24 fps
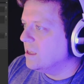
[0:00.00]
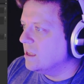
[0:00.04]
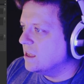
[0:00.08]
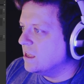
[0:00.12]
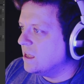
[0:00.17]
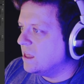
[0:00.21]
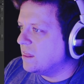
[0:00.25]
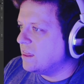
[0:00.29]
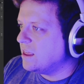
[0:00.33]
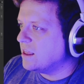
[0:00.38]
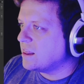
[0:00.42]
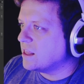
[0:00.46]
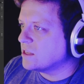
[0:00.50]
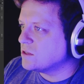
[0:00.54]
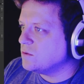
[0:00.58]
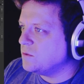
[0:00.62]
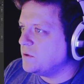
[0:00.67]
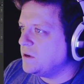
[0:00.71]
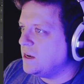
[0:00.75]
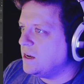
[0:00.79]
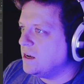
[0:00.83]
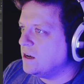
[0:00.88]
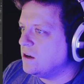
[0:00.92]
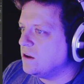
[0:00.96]
I think that's what
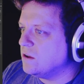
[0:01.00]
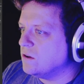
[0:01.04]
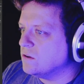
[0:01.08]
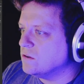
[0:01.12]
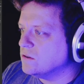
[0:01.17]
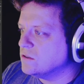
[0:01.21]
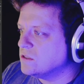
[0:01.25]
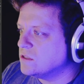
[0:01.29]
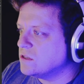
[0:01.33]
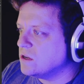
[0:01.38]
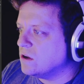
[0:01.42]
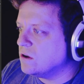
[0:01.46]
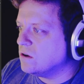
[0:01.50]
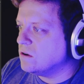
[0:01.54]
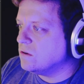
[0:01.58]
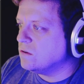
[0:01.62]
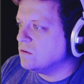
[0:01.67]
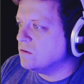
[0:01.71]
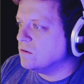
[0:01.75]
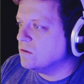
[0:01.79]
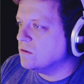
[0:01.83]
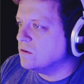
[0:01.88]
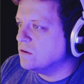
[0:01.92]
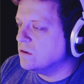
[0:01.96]
we need to do.
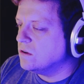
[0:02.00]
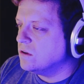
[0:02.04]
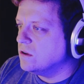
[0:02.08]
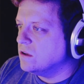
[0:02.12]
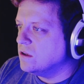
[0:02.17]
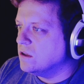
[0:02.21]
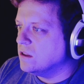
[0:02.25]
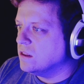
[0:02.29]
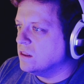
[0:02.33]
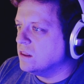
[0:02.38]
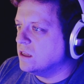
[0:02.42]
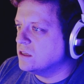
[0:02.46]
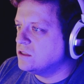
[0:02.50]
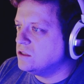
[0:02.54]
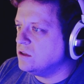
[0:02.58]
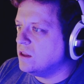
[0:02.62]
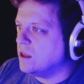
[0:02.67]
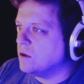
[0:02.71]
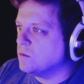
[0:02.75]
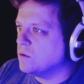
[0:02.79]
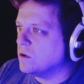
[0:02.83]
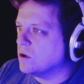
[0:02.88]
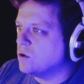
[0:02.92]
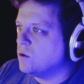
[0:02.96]
So let's do
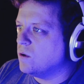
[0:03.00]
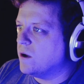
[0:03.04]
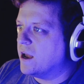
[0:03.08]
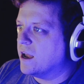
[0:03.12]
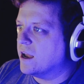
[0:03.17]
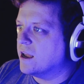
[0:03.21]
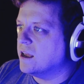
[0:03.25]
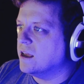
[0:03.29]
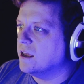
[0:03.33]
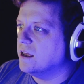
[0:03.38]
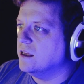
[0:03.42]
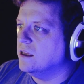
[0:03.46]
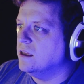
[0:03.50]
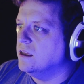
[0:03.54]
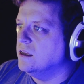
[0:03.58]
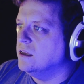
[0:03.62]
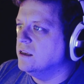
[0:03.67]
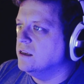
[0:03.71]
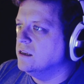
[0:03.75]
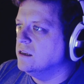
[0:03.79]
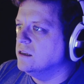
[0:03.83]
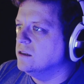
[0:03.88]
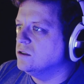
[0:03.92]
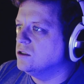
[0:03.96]
that real quick,
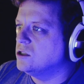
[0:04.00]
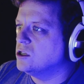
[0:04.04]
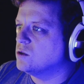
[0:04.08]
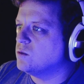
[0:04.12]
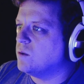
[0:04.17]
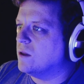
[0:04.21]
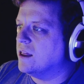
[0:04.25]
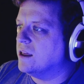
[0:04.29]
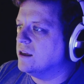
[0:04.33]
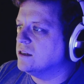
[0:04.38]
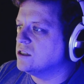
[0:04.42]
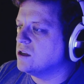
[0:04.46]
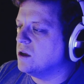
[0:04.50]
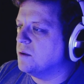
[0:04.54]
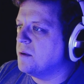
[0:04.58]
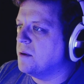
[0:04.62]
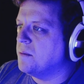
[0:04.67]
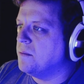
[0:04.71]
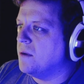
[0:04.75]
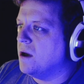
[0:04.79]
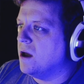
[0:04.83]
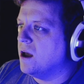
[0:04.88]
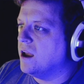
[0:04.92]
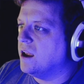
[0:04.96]
just while it's on my
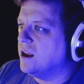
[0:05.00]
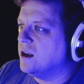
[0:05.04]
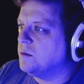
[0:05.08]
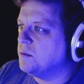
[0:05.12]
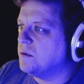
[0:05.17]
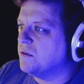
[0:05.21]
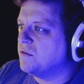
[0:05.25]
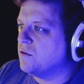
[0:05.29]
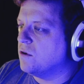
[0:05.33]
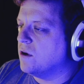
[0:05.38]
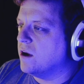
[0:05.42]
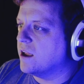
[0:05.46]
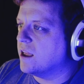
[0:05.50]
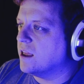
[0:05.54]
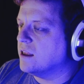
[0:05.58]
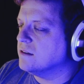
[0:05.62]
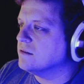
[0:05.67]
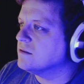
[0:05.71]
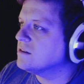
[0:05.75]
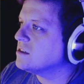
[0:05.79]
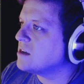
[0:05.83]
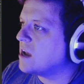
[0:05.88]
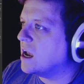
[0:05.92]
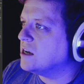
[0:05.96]
mind before I get
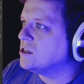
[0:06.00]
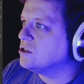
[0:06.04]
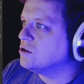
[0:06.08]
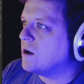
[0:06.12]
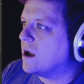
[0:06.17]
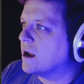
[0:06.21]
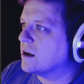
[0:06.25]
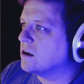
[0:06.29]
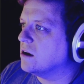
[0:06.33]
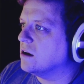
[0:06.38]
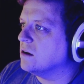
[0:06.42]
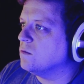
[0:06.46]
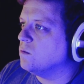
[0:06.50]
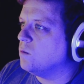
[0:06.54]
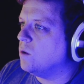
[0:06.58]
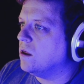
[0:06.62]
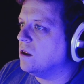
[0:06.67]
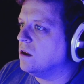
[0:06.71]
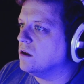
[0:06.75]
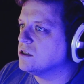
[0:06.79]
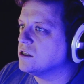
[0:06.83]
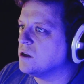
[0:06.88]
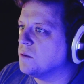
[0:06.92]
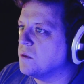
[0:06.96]
sidetracked on
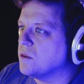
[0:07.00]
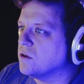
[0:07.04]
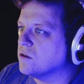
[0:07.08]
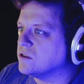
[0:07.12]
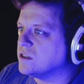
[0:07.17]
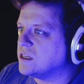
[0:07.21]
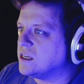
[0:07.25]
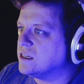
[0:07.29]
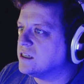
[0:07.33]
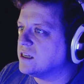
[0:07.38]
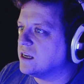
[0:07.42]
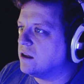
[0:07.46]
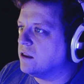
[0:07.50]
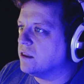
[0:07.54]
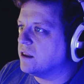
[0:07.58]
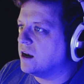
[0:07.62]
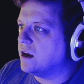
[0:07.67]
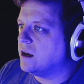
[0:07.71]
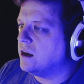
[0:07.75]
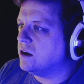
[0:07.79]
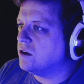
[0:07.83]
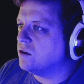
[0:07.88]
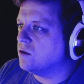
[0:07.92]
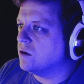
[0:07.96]
what some other detail that I
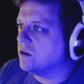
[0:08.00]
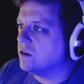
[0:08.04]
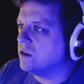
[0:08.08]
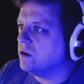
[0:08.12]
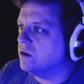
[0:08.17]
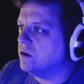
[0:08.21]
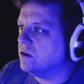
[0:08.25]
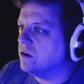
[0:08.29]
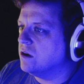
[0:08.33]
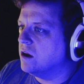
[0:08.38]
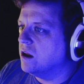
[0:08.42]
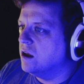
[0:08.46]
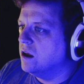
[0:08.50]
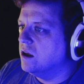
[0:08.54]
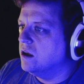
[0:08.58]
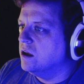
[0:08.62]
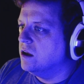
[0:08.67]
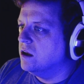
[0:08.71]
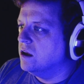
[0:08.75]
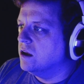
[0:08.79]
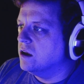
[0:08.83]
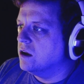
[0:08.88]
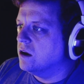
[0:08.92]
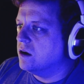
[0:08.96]
need to include.
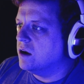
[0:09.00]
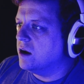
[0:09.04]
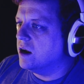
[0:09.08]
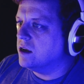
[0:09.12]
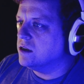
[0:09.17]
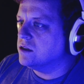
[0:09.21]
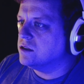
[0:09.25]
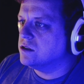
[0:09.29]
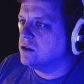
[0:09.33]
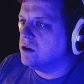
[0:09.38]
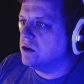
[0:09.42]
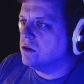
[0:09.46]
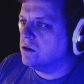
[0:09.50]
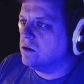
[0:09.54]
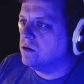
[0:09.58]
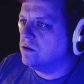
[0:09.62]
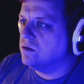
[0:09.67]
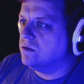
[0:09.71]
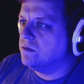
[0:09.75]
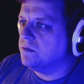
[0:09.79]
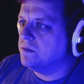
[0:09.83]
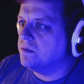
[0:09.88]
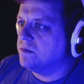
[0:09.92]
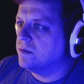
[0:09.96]
All right,
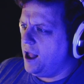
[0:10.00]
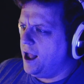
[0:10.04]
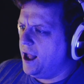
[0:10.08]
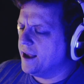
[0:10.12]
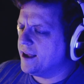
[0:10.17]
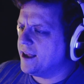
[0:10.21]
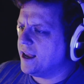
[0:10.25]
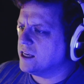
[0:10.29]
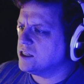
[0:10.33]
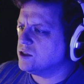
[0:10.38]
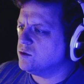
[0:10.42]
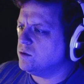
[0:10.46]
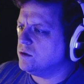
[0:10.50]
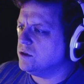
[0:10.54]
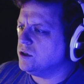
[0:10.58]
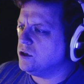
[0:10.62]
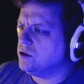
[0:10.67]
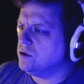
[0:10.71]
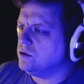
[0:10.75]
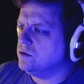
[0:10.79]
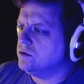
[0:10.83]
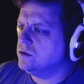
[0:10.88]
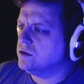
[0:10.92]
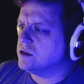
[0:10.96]
so I guess we'll
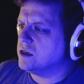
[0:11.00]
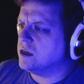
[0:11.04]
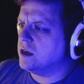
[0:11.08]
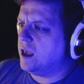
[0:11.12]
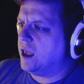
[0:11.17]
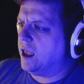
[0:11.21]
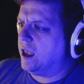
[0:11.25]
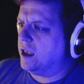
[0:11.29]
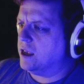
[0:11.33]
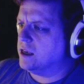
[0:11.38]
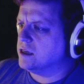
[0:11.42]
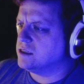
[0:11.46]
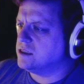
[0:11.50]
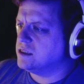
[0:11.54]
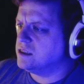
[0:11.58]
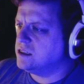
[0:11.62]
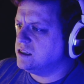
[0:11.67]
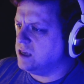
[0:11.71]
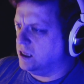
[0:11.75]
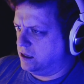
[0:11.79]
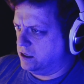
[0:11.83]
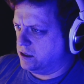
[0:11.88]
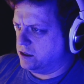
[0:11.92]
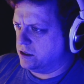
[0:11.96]
use a
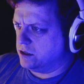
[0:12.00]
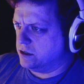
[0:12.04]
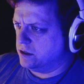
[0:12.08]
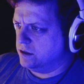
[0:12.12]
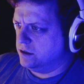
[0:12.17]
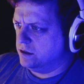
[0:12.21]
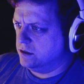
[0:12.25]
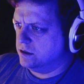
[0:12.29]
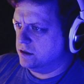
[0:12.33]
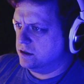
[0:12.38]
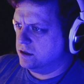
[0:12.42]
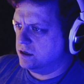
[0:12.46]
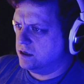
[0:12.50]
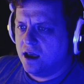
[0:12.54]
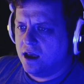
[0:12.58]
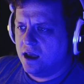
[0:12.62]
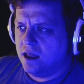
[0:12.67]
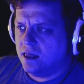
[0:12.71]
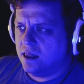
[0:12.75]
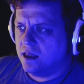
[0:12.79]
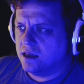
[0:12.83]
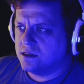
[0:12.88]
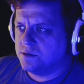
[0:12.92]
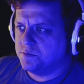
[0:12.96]
cylinder,
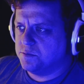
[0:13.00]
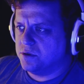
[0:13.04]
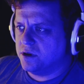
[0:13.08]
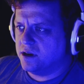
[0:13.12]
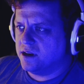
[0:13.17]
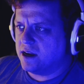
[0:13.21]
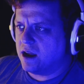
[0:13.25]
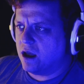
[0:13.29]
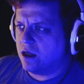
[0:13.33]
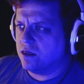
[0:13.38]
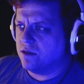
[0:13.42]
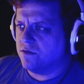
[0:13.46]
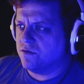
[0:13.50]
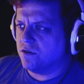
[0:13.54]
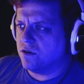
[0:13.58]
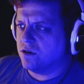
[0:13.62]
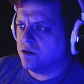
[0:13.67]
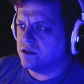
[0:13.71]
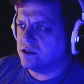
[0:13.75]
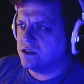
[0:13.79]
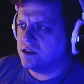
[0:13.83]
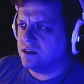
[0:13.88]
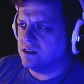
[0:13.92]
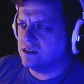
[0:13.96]
and let's bring down the
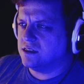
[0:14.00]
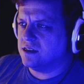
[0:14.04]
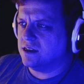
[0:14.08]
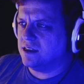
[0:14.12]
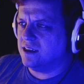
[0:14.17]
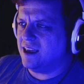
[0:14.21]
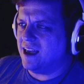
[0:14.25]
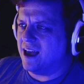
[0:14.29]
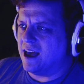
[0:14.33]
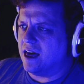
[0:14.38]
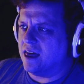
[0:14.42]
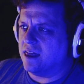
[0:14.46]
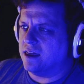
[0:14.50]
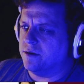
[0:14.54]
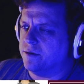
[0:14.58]
vertices to, yeah, there